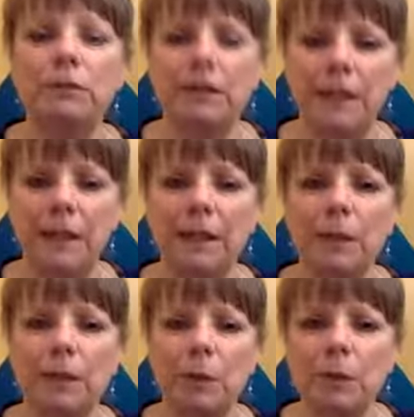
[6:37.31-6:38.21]
tidy up
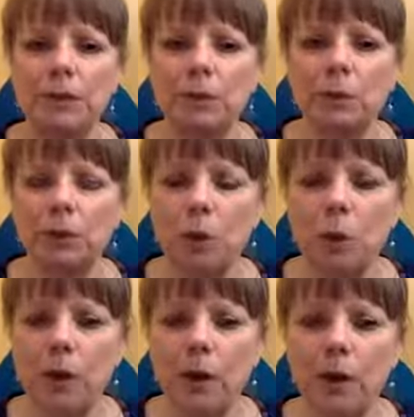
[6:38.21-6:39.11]
the rest of what's
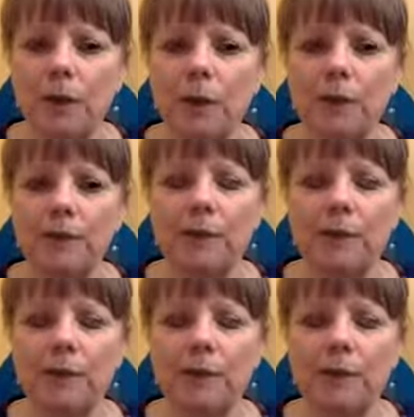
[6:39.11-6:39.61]
going on there.